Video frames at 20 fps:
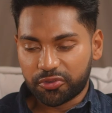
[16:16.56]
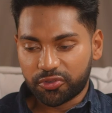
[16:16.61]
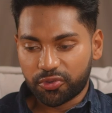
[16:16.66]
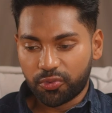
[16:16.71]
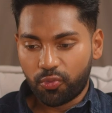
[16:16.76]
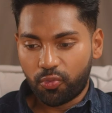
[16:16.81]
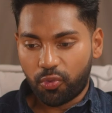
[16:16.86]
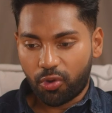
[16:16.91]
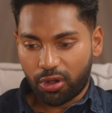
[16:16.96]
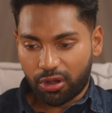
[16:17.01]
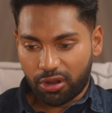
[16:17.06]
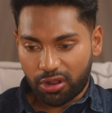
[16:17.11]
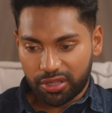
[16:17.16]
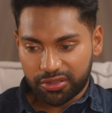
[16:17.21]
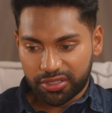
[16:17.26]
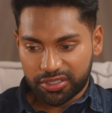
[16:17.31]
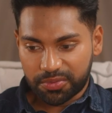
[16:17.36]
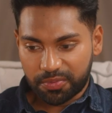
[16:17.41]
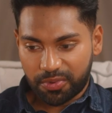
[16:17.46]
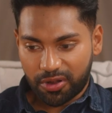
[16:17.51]
to work on
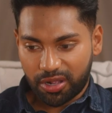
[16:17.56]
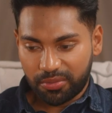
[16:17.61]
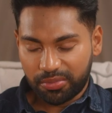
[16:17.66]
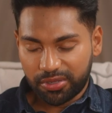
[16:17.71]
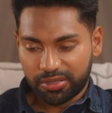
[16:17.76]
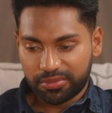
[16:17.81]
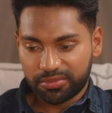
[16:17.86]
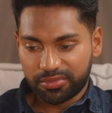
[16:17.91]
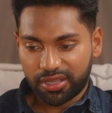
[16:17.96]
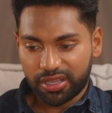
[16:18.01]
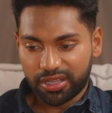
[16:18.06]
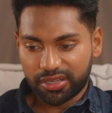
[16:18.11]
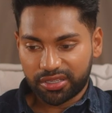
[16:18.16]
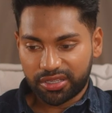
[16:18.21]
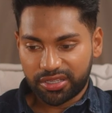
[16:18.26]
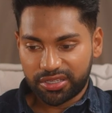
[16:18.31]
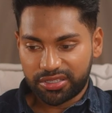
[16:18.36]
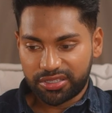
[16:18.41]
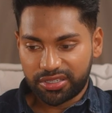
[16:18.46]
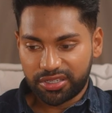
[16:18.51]
this problem and
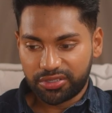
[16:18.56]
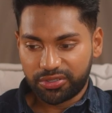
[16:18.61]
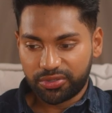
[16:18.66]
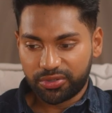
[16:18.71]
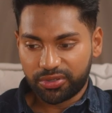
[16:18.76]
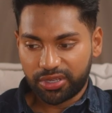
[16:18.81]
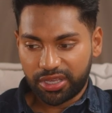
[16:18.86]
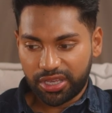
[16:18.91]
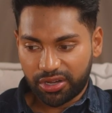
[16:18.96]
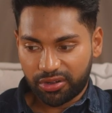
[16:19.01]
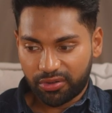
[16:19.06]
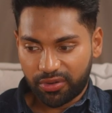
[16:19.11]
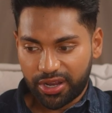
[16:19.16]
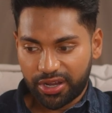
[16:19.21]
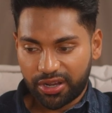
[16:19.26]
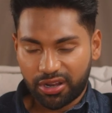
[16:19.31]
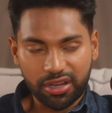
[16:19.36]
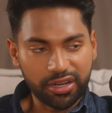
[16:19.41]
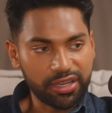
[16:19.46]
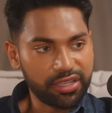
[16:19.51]
continue to
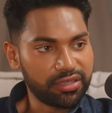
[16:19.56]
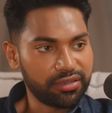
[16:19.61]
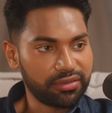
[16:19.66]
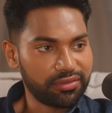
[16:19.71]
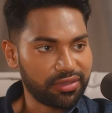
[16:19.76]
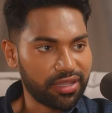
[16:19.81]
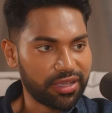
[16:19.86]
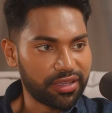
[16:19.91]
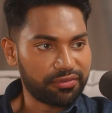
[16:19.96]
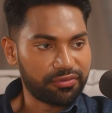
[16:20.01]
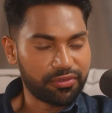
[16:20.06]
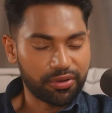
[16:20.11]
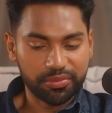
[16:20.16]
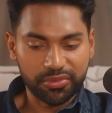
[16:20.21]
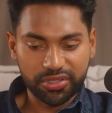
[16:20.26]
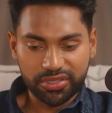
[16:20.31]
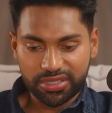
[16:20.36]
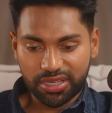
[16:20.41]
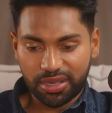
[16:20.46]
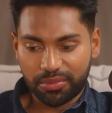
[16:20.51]
iterate on it, like from
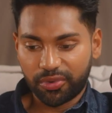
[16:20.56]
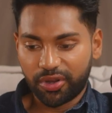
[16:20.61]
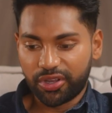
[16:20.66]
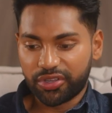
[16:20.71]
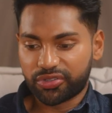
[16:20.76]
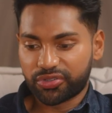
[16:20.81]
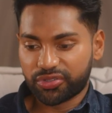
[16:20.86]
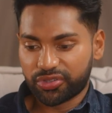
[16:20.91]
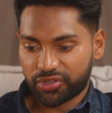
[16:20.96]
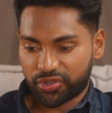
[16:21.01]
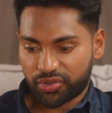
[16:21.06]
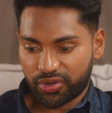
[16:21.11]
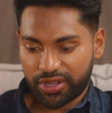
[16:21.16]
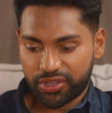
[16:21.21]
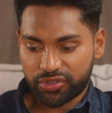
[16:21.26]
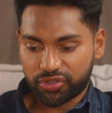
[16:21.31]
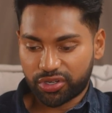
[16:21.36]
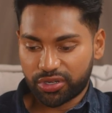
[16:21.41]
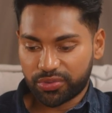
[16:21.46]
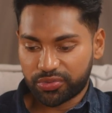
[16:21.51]
the summaries to the
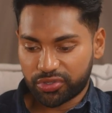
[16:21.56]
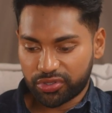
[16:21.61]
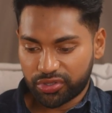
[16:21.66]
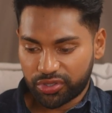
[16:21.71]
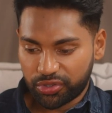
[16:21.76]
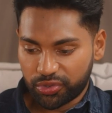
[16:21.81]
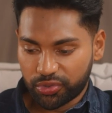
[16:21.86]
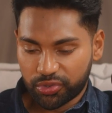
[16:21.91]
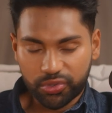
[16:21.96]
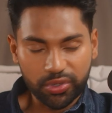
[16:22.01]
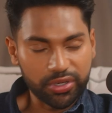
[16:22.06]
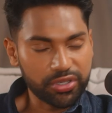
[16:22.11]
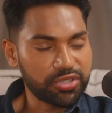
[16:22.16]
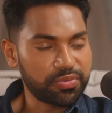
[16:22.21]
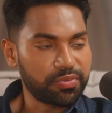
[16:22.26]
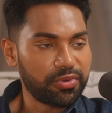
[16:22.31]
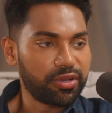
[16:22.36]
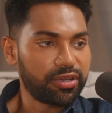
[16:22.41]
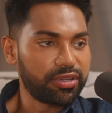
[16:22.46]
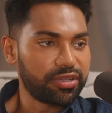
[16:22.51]
transcripts to the user
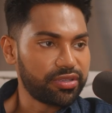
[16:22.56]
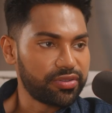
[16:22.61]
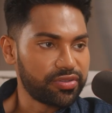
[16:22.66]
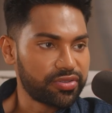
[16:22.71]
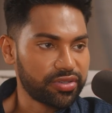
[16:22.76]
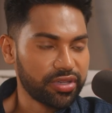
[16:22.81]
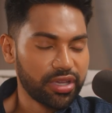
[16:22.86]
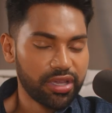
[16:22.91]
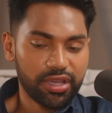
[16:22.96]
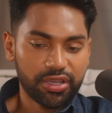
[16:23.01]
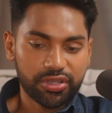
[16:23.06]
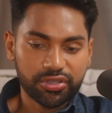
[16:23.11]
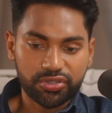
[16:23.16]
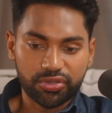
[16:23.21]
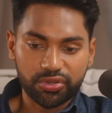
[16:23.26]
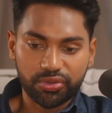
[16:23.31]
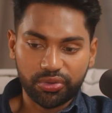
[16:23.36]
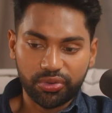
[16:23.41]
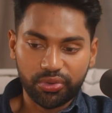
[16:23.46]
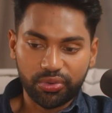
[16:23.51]
experience
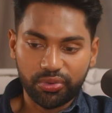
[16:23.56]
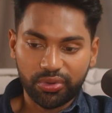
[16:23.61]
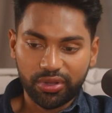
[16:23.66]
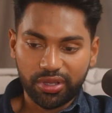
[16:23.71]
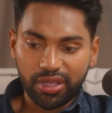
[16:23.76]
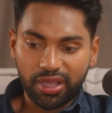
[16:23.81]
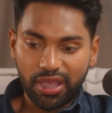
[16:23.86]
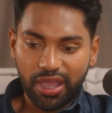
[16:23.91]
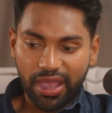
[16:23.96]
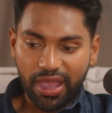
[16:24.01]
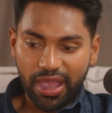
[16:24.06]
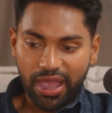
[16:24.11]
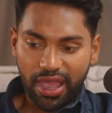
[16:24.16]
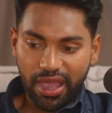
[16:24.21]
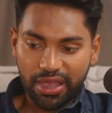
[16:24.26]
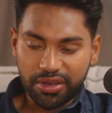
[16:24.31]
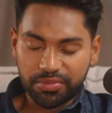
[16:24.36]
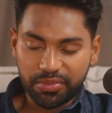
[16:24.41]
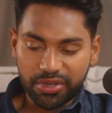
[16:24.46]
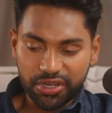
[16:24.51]
to
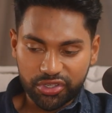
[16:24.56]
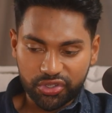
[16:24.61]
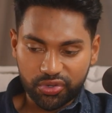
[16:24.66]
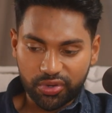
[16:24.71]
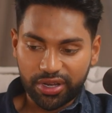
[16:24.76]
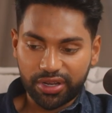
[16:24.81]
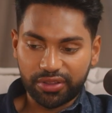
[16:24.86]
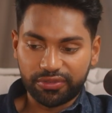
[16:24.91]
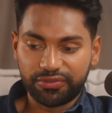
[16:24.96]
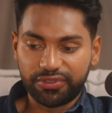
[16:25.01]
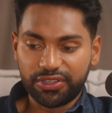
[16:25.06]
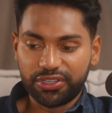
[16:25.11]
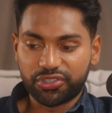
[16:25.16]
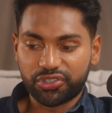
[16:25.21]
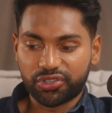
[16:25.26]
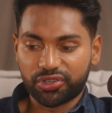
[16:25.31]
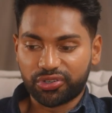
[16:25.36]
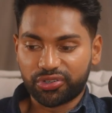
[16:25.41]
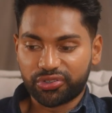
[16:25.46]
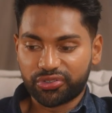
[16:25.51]
administrative
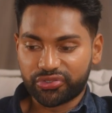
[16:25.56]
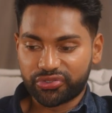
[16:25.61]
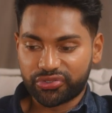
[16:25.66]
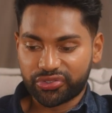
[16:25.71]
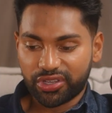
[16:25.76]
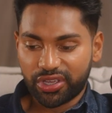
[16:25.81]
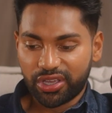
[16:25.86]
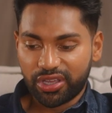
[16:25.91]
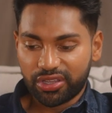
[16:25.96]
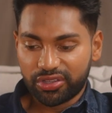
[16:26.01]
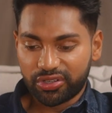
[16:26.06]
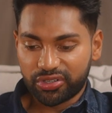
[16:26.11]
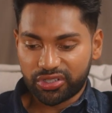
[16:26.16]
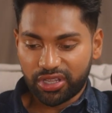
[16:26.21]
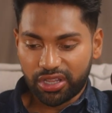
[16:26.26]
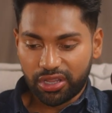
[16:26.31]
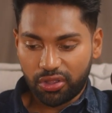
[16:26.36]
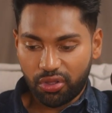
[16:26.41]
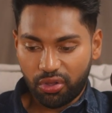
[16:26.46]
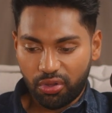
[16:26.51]
features. There's
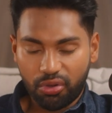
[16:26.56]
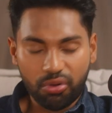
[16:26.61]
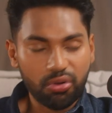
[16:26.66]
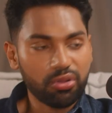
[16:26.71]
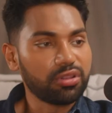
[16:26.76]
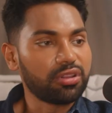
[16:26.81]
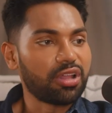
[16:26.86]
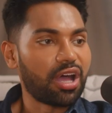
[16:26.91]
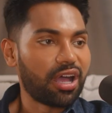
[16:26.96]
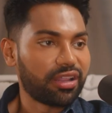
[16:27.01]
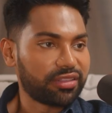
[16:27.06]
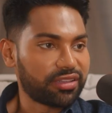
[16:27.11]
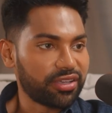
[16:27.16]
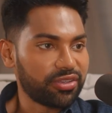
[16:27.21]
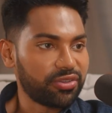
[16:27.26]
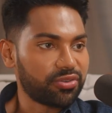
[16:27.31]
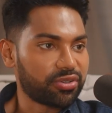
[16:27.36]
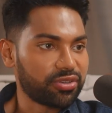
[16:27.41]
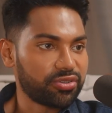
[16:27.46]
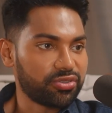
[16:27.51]
a whole lot that
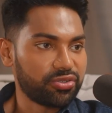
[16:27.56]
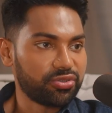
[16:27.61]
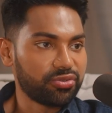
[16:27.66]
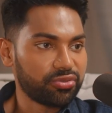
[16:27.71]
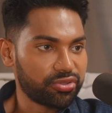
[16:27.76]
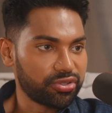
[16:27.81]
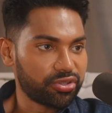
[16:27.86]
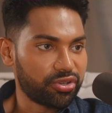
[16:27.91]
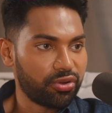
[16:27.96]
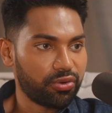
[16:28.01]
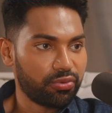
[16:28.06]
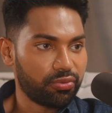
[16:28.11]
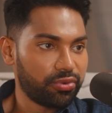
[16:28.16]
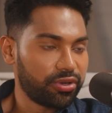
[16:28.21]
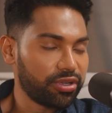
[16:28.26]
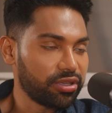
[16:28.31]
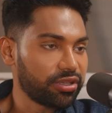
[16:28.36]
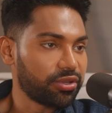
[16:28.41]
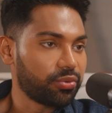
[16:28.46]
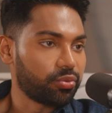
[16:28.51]
you can do to go
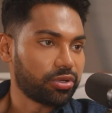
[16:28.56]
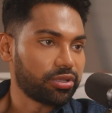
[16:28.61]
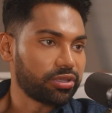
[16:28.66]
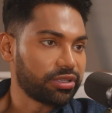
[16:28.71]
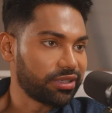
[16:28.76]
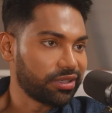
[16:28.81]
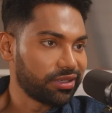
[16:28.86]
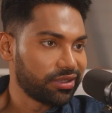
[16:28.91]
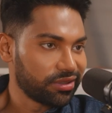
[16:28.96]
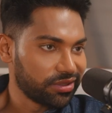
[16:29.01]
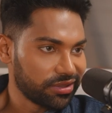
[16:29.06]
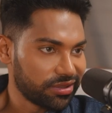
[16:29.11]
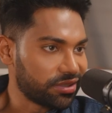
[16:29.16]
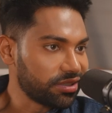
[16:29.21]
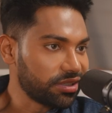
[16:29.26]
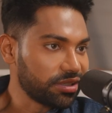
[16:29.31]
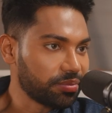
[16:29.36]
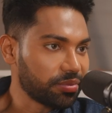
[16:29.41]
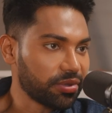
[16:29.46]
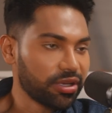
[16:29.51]
really, really
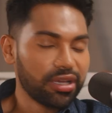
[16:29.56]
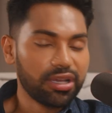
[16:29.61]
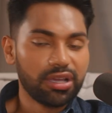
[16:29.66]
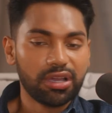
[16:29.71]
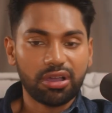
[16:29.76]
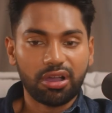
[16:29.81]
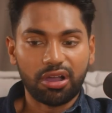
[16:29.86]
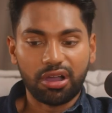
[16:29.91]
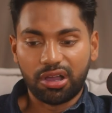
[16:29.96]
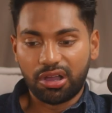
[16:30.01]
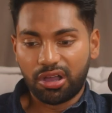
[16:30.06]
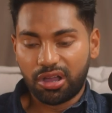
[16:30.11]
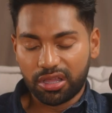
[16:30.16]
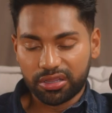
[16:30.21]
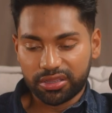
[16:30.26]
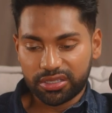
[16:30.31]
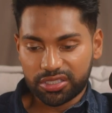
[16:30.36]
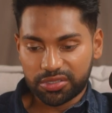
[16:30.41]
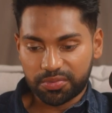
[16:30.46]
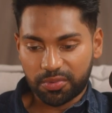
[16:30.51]
deep
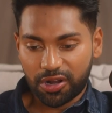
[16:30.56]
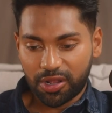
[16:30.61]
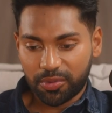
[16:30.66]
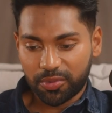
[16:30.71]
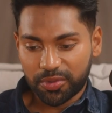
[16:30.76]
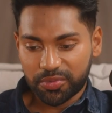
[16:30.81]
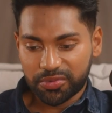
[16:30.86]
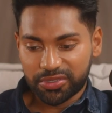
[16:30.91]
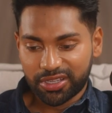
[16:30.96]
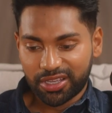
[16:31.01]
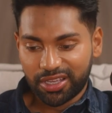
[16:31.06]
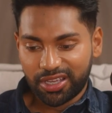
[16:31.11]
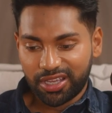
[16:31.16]
on these problems.